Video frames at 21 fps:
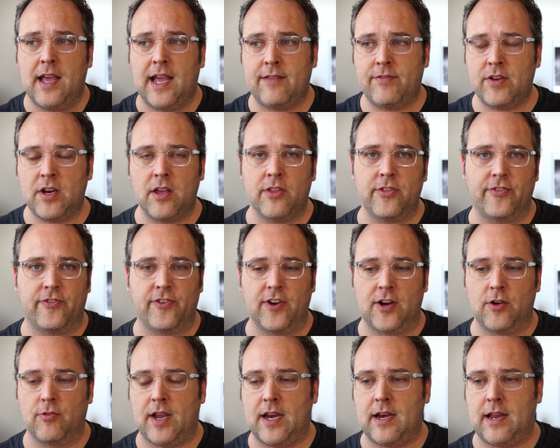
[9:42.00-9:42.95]
I have another
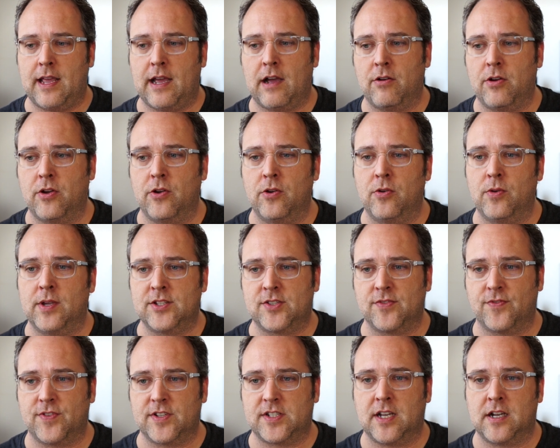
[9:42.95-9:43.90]
friend right now who
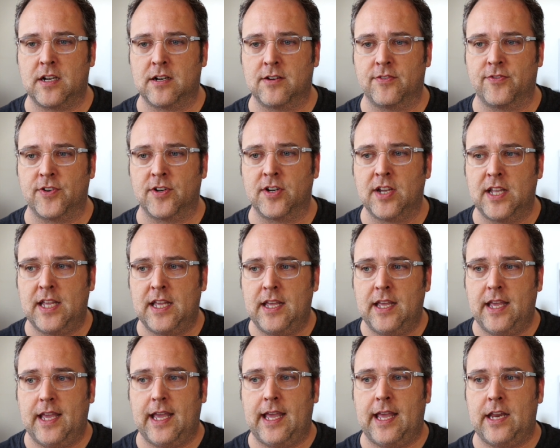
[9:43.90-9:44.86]
is a photographer,
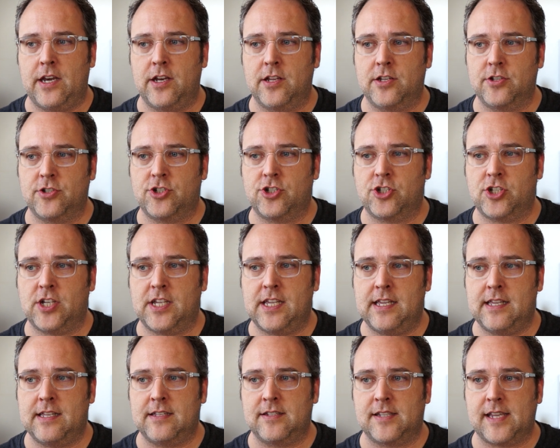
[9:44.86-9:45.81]
and
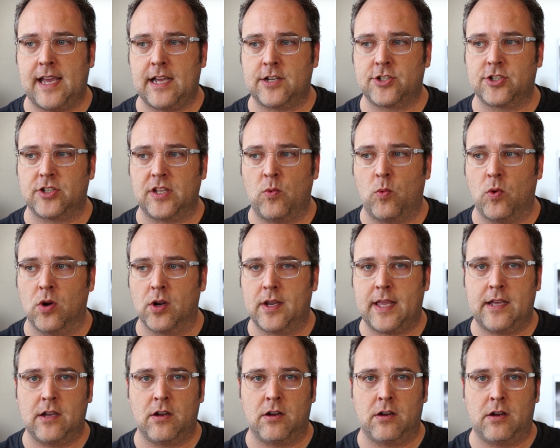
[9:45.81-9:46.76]
she is actually
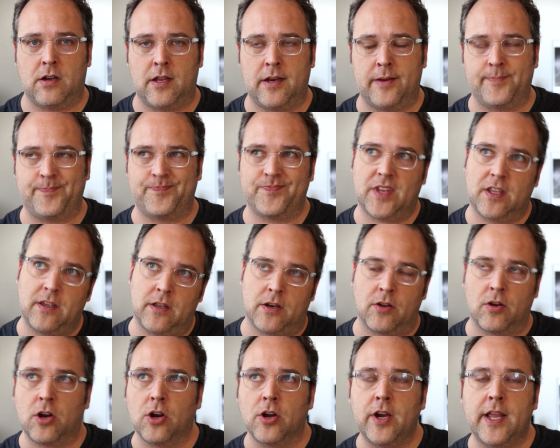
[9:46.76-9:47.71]
working on,
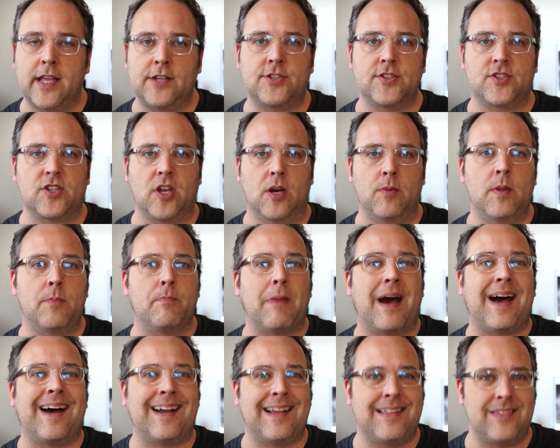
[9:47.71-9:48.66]
you know, her niche is going to be
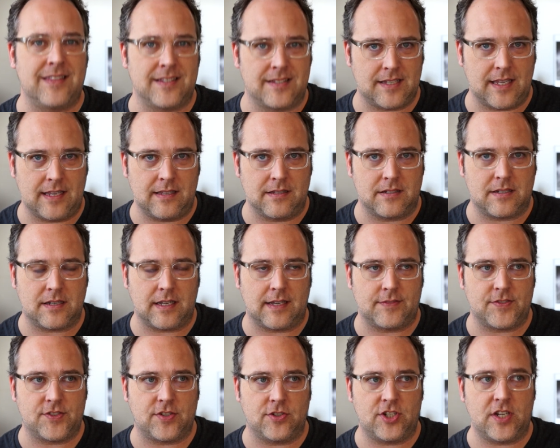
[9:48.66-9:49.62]
behind the scenes
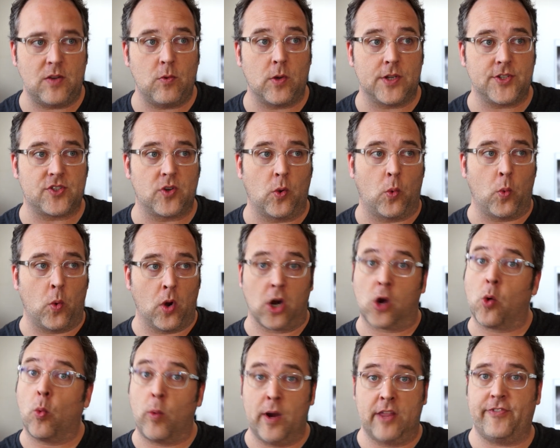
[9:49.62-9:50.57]
stuff. So she wants to
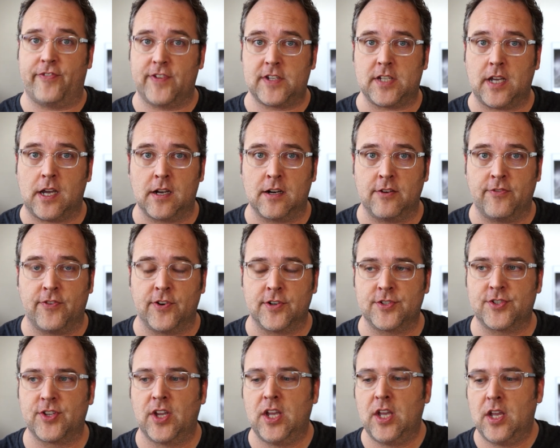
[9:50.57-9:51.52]
work with
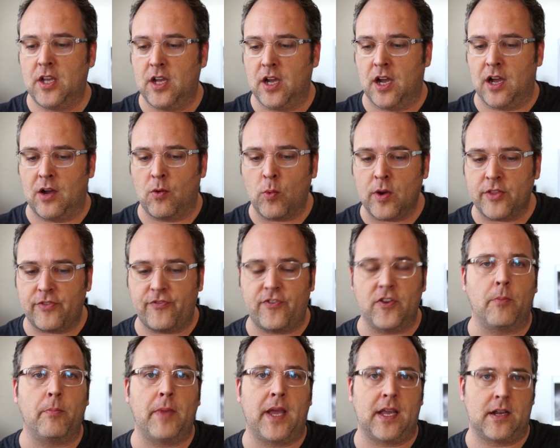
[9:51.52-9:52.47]
photographers, uh, with
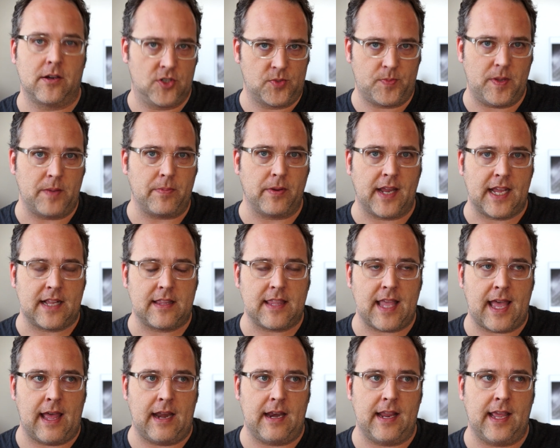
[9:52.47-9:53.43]
filmmakers, people like
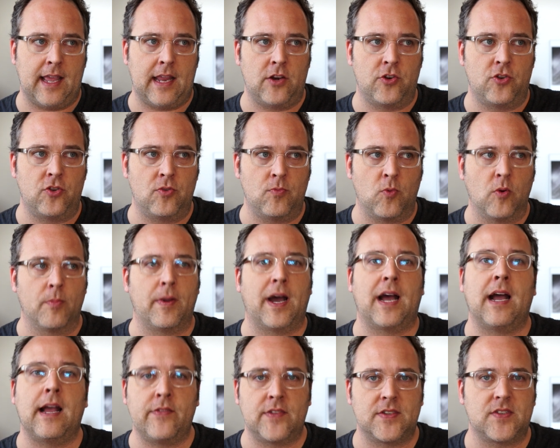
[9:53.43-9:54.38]
that, and do more
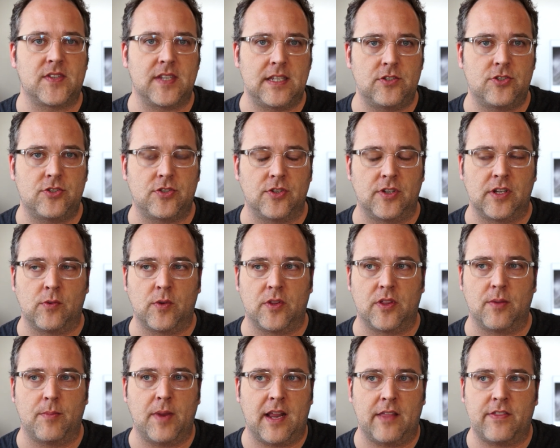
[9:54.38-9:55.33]
behind the scenes shooting
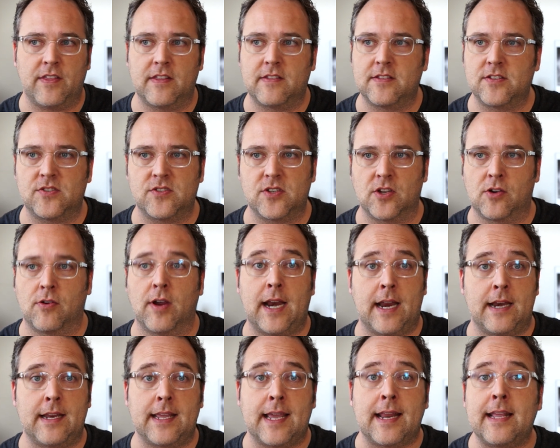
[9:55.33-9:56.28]
with them. And I think this is a
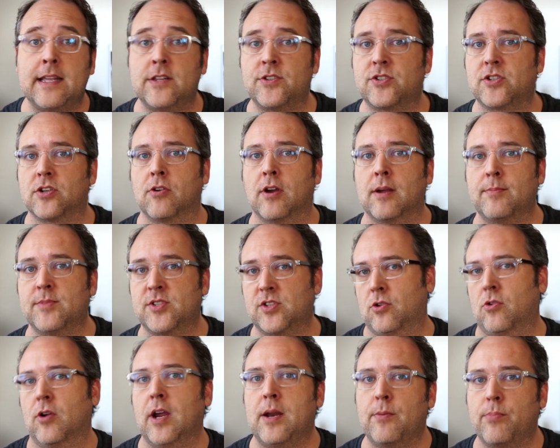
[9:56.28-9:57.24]
great idea, and Instagram
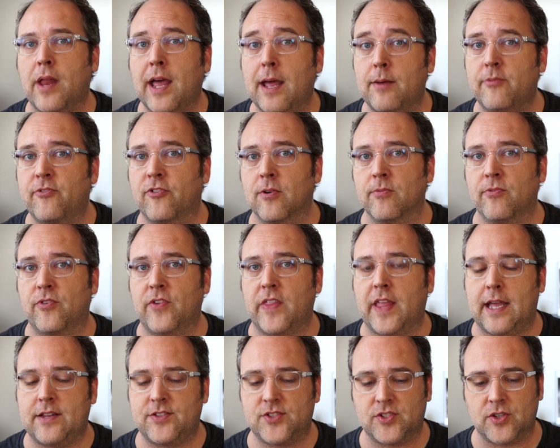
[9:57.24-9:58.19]
is a great platform for
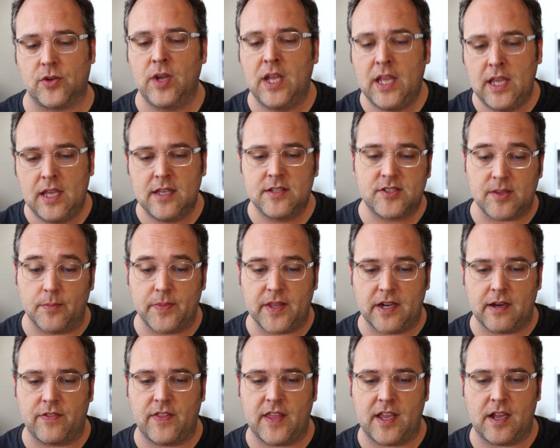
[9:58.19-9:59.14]
that. So
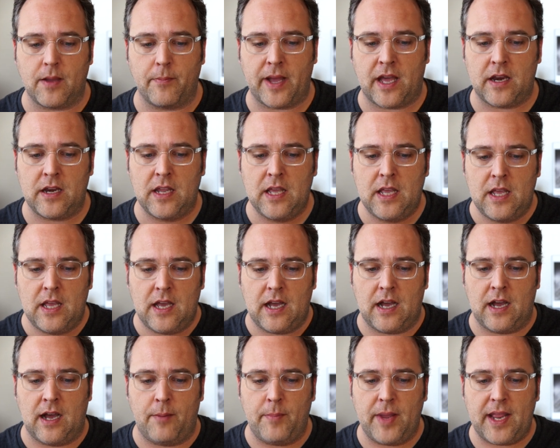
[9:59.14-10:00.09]
something to think about.
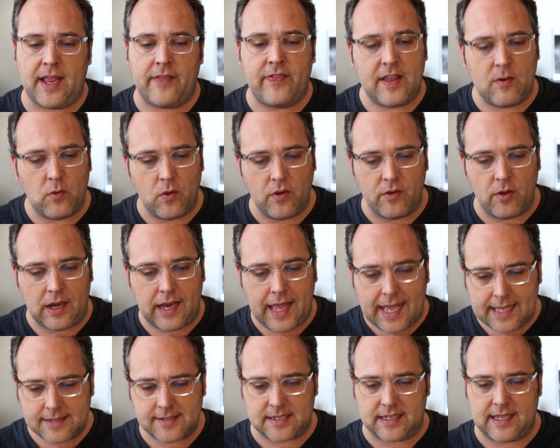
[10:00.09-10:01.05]
Um, and then
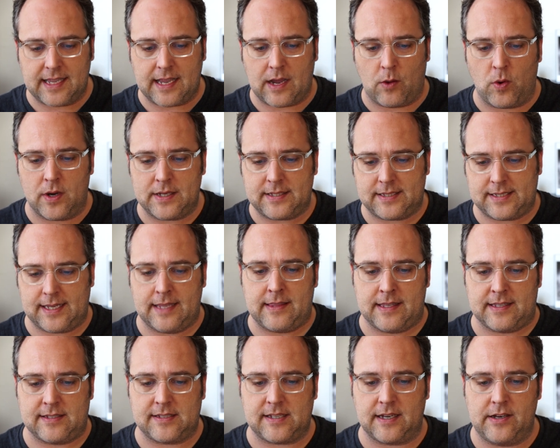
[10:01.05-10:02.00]
lastly, I want to say
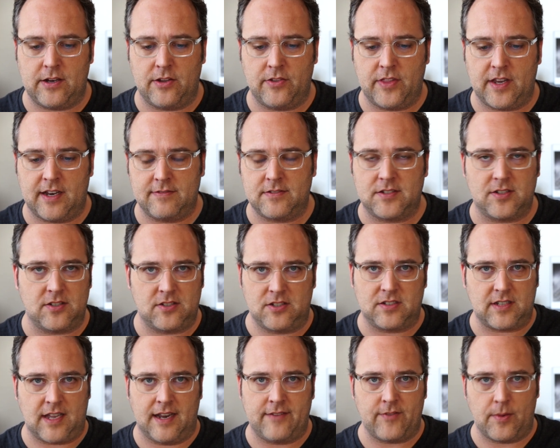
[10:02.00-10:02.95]
this, and I know that this is
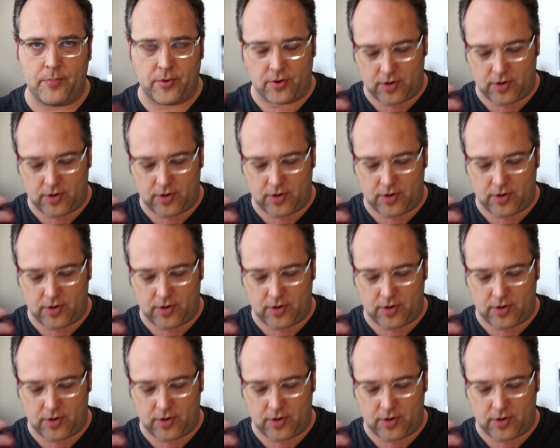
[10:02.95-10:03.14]
just kind of a